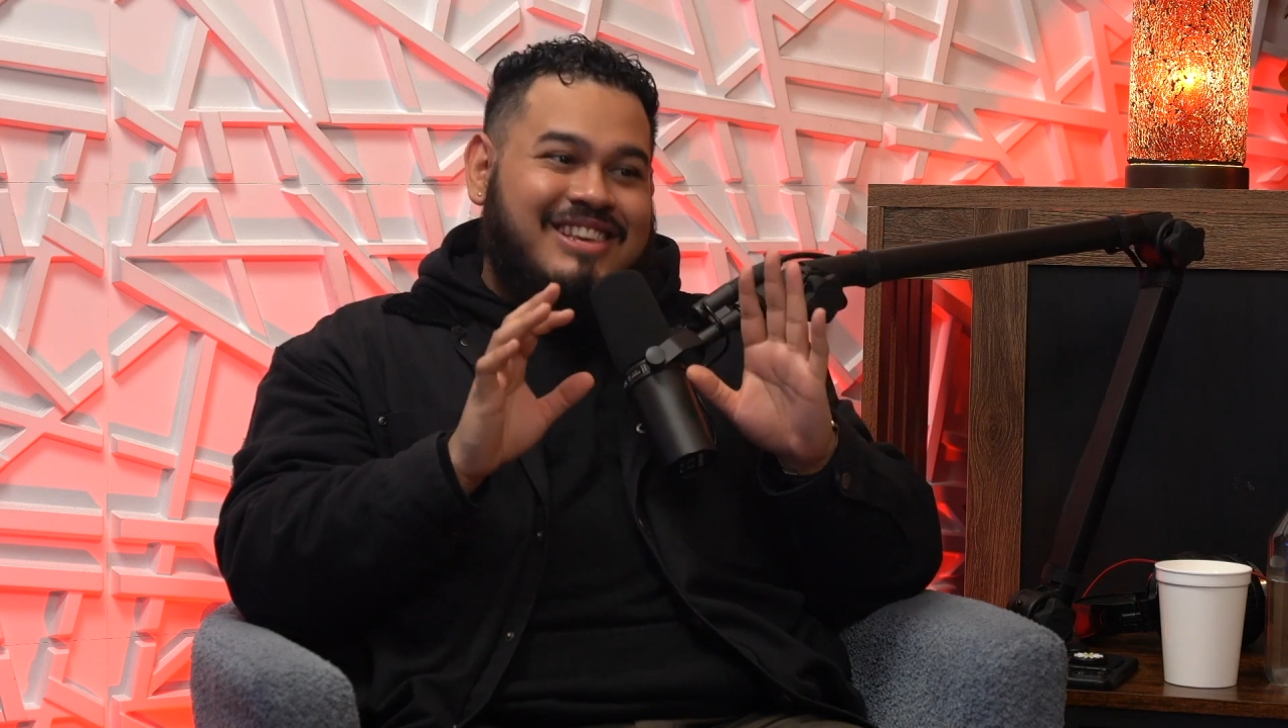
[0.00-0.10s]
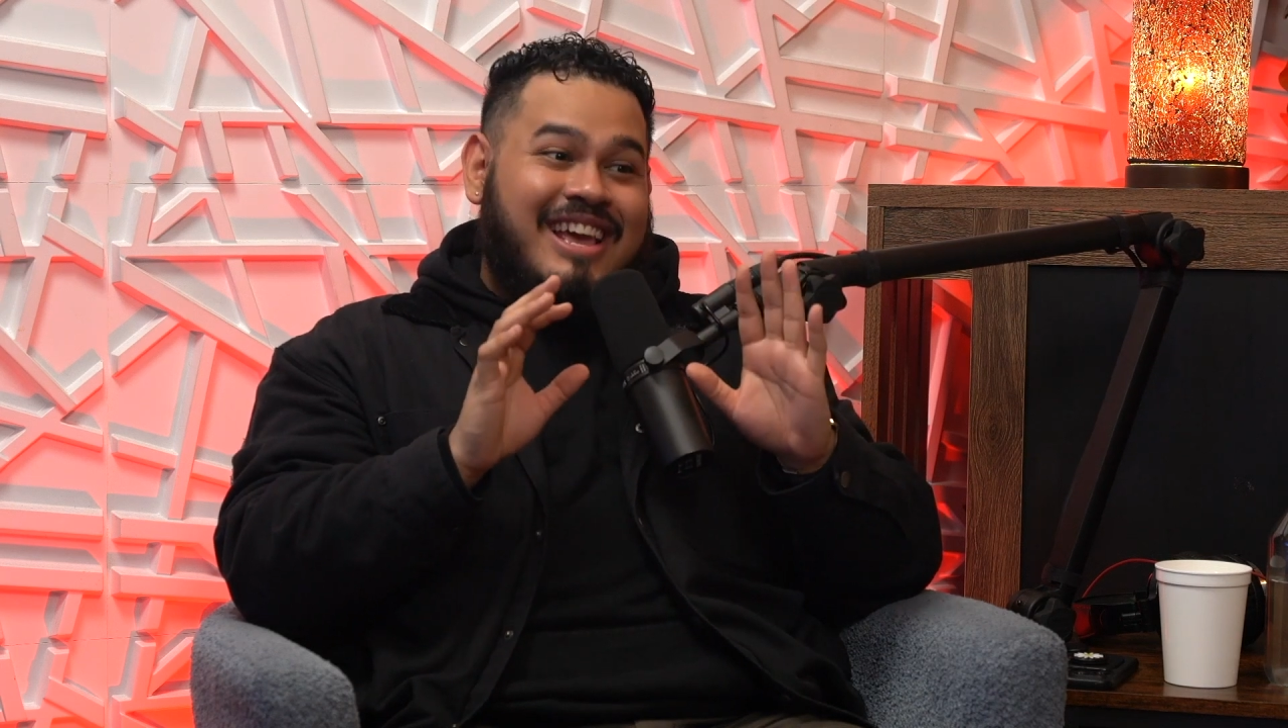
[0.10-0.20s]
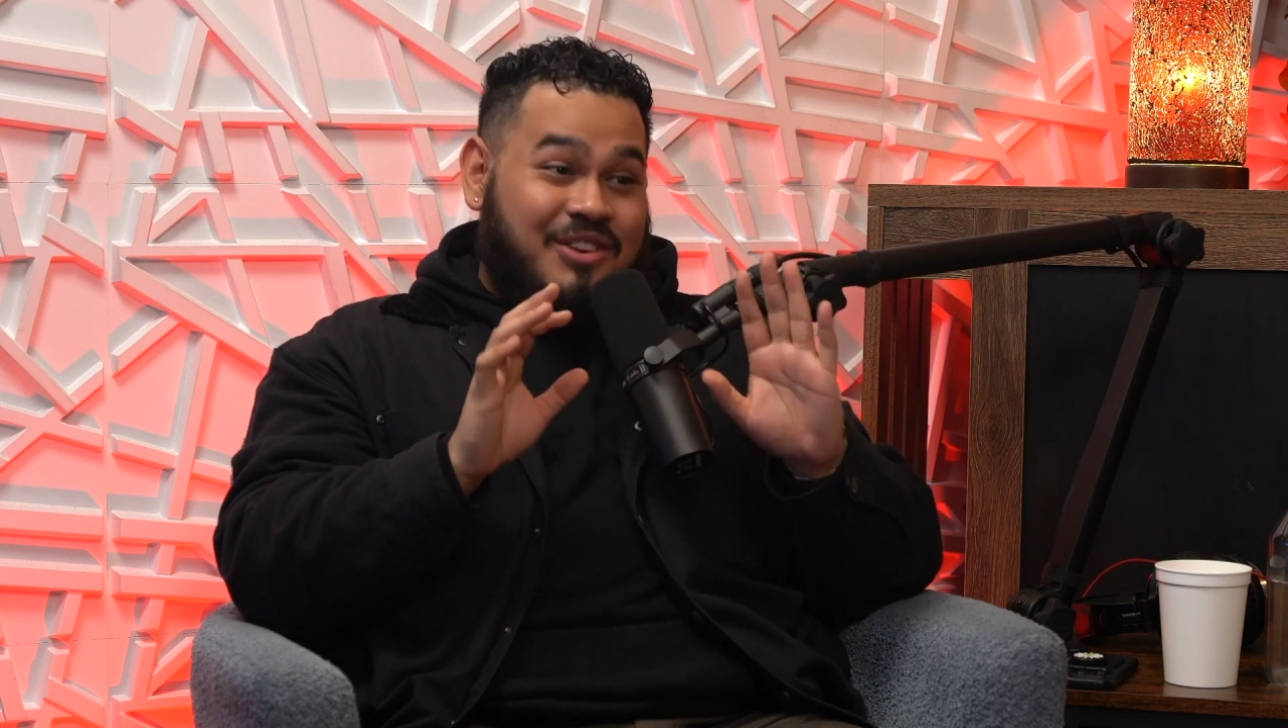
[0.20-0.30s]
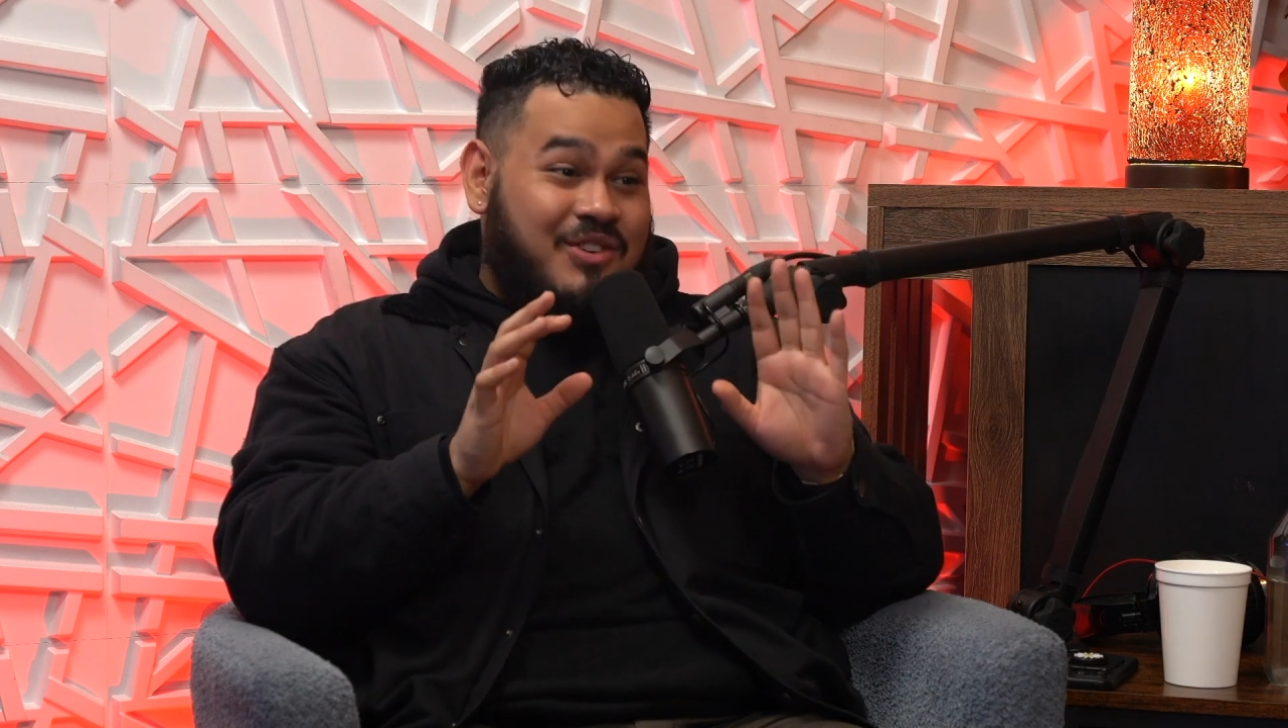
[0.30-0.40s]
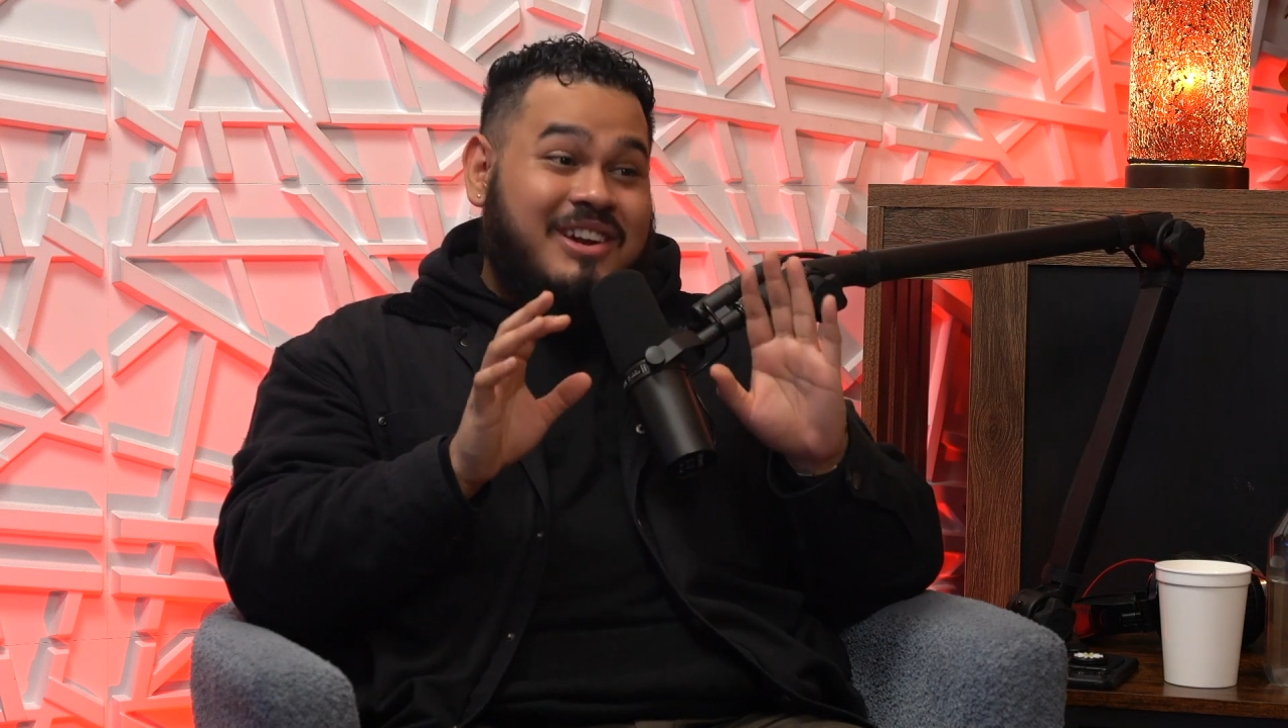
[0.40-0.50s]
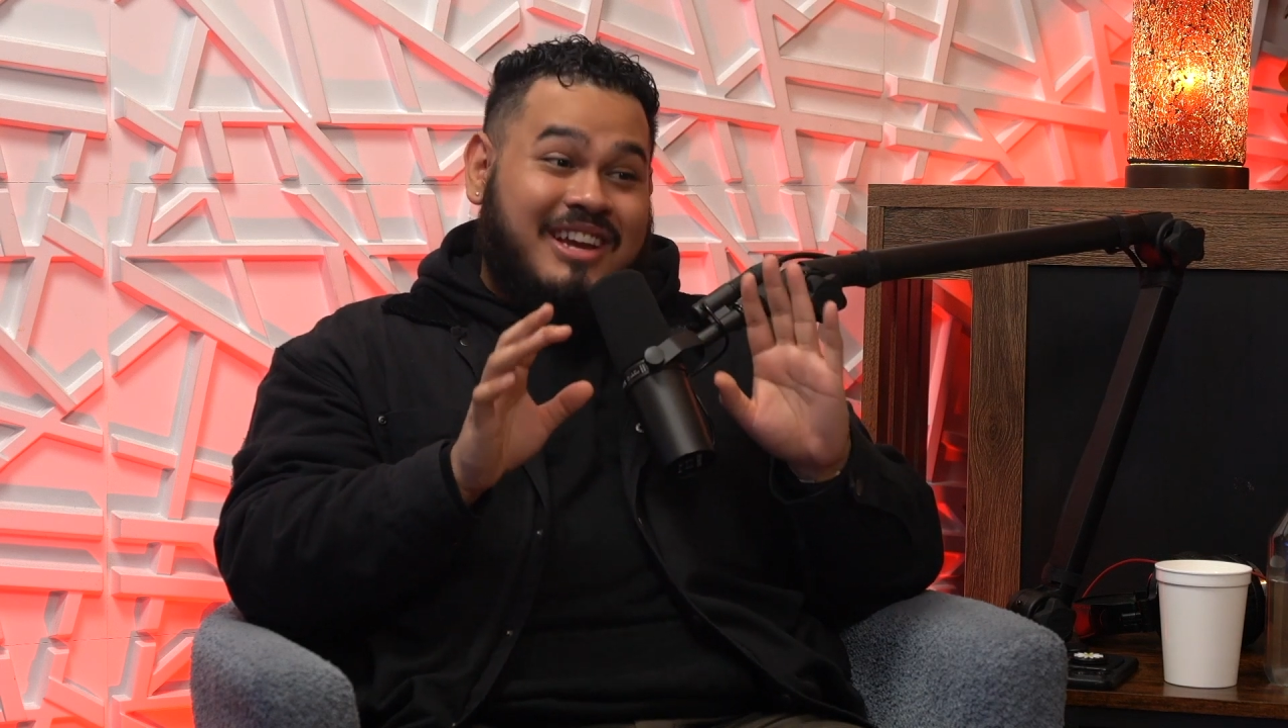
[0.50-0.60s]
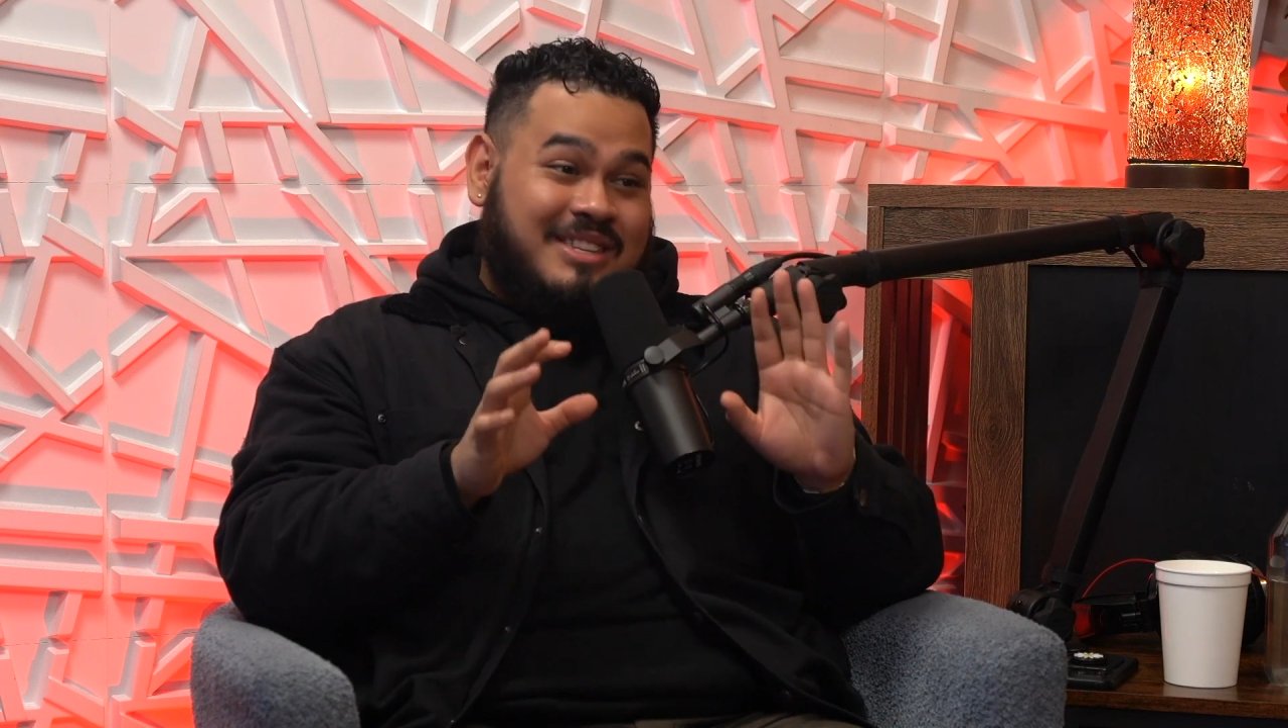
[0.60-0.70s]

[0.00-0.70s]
Yeah, you're gonna get